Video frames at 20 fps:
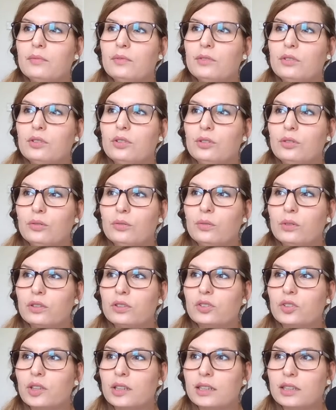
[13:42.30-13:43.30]
you want
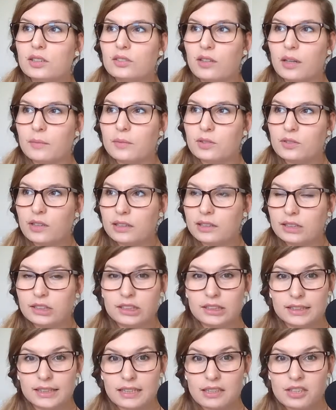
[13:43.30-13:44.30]
to do an Instagram
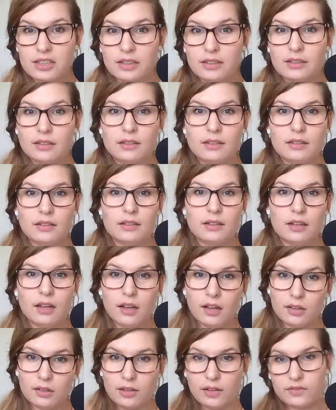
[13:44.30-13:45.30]
strategy session,
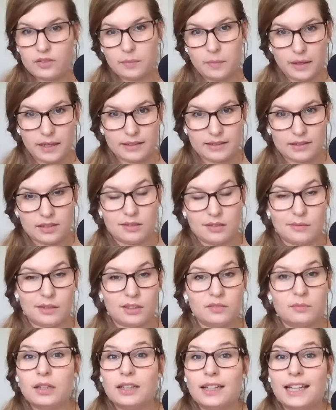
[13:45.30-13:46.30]
you have to pay a certain amount
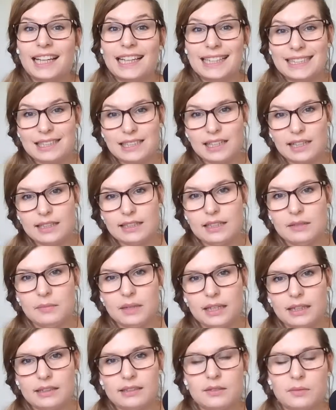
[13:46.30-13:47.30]
of money and it's 90
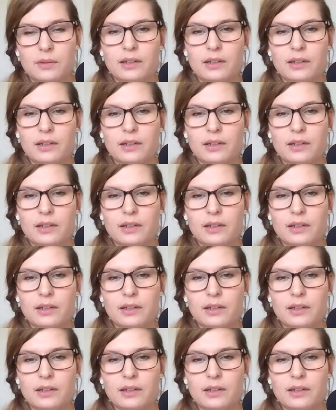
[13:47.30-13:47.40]
minutes.